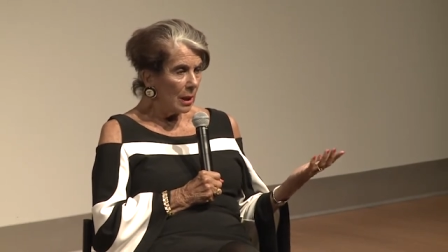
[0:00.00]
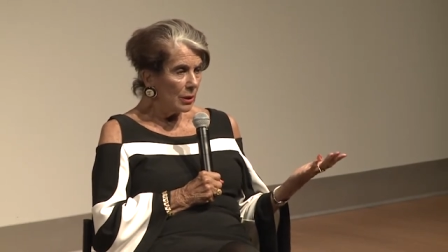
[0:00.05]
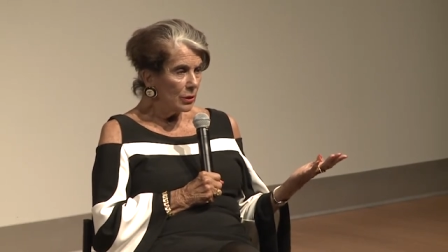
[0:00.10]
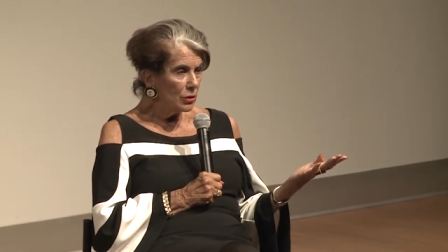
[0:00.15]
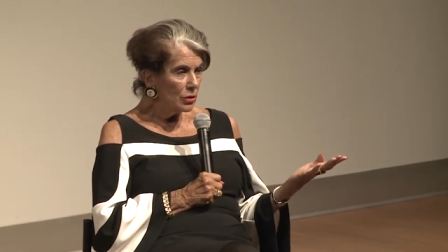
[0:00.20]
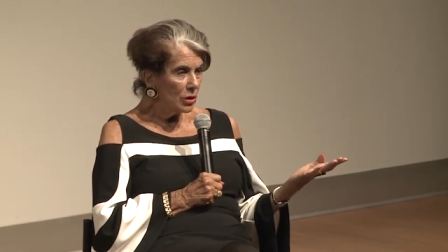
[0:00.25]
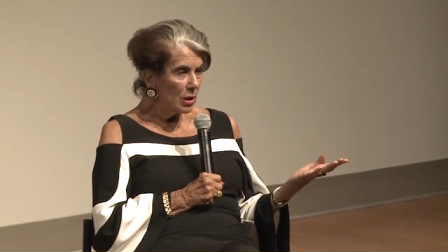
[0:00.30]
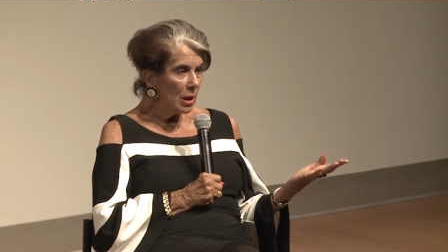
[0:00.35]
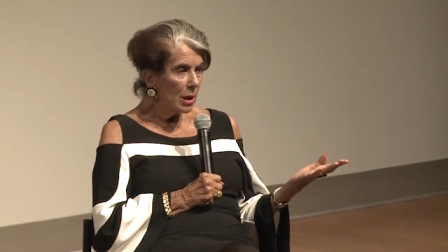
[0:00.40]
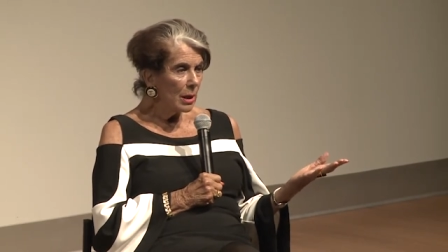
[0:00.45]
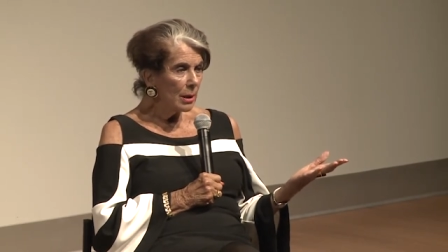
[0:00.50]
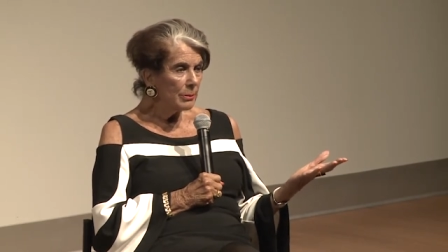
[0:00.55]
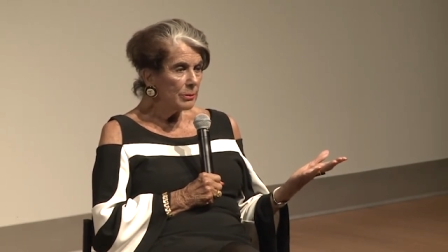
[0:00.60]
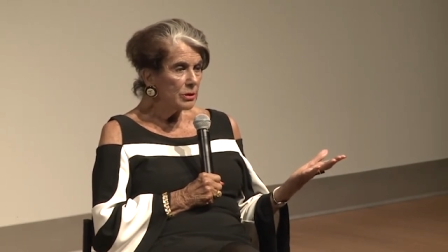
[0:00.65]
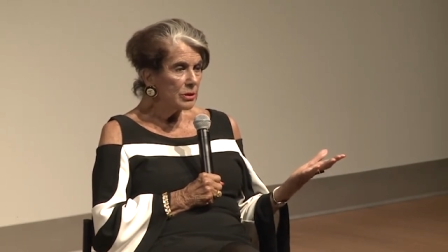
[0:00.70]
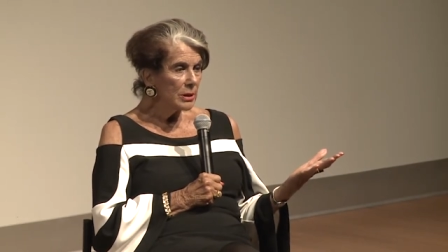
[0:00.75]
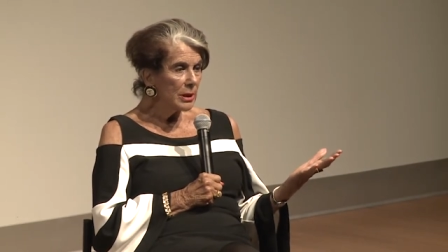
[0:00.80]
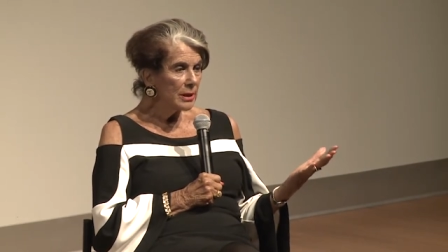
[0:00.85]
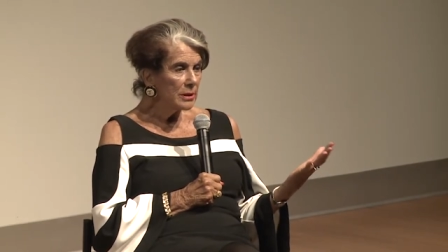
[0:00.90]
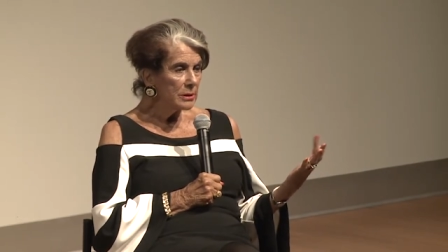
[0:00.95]

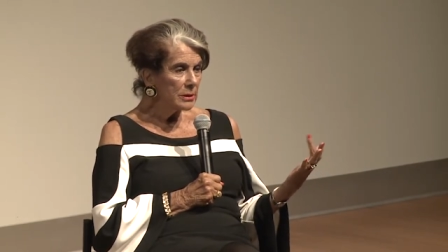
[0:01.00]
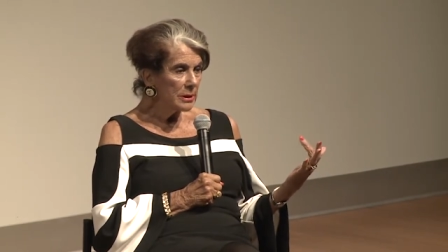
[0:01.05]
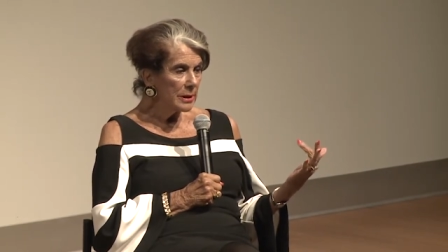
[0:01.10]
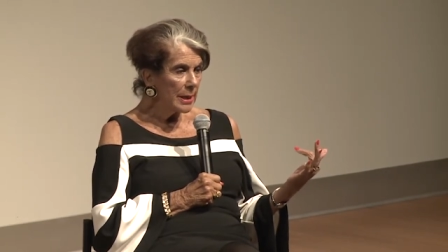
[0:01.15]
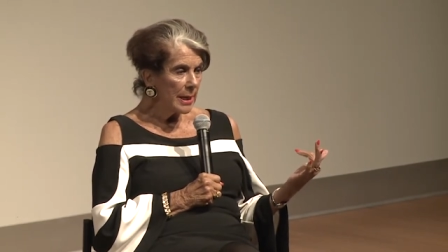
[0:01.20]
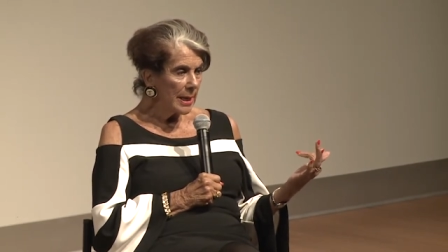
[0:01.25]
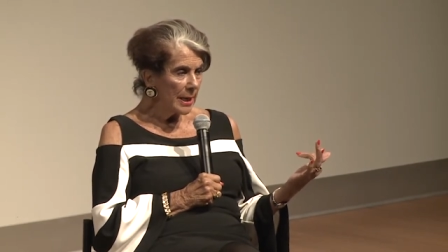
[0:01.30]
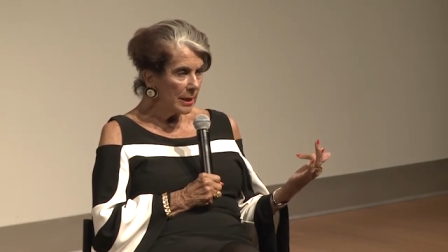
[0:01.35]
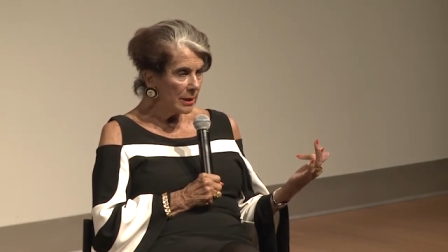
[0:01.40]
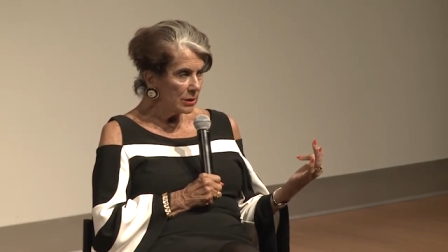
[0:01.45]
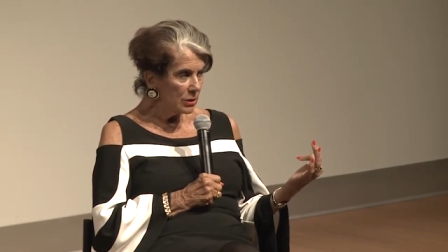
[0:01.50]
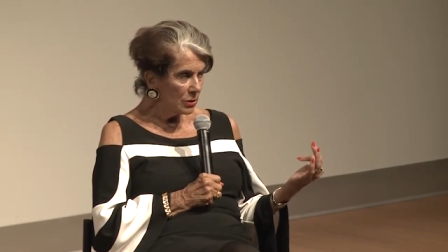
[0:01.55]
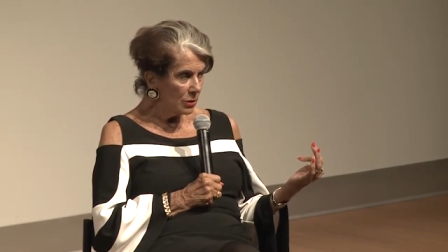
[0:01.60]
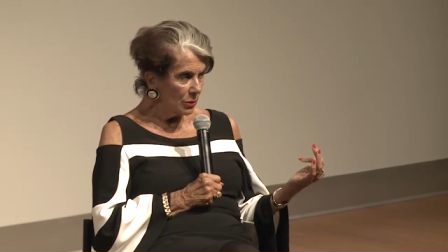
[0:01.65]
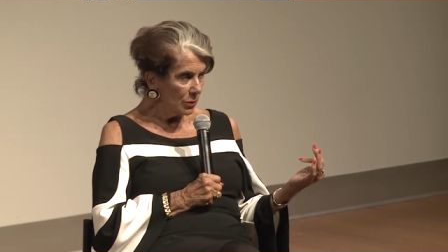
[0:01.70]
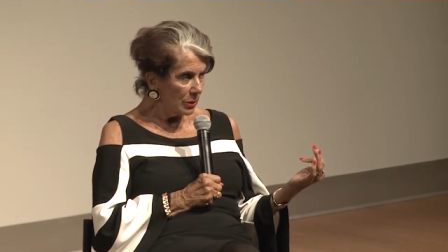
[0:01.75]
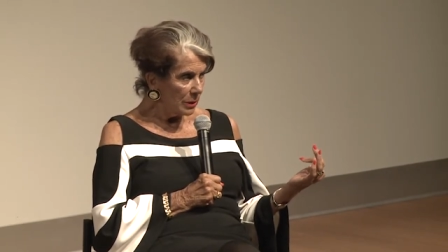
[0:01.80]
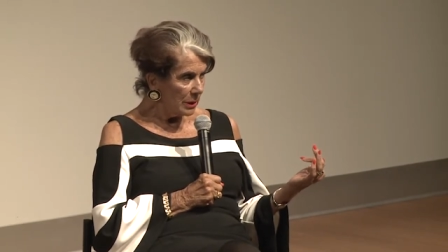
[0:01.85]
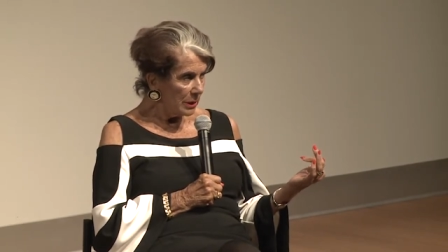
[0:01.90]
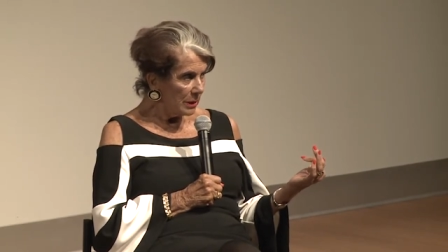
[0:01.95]
jobs as an
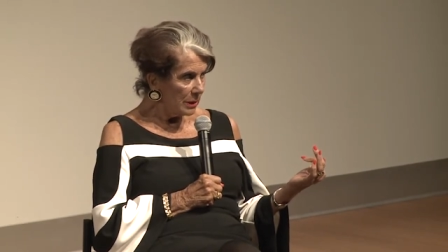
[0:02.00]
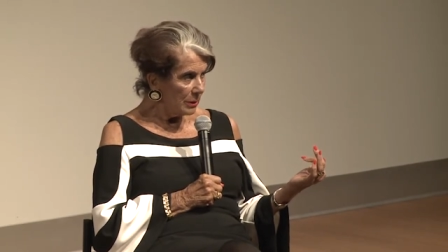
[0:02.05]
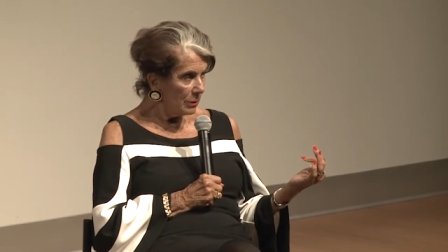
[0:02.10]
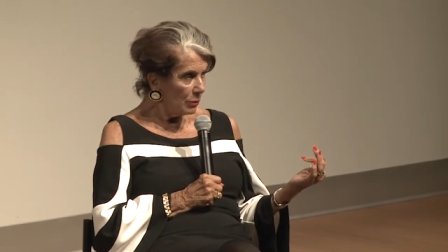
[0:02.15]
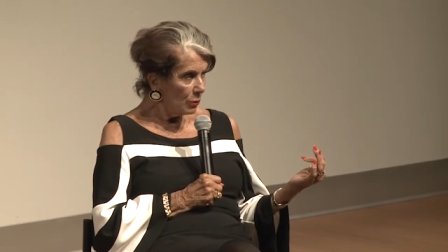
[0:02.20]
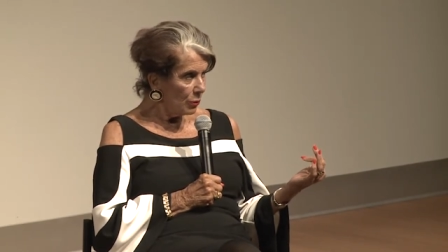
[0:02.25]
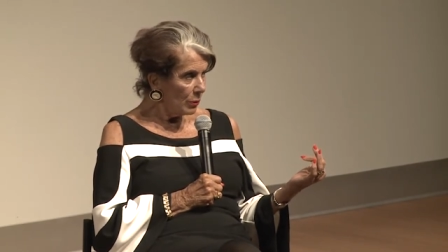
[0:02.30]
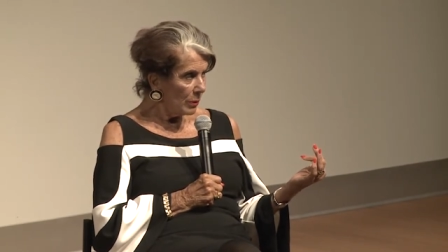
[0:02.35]
actor. He